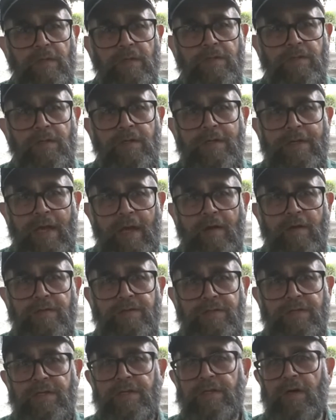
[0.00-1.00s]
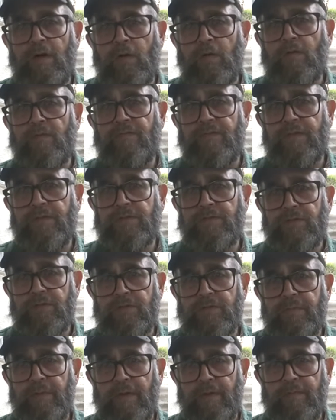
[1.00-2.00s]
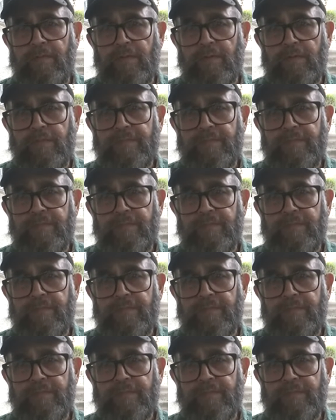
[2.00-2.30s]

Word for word: to guarantee a home for the Jewish people.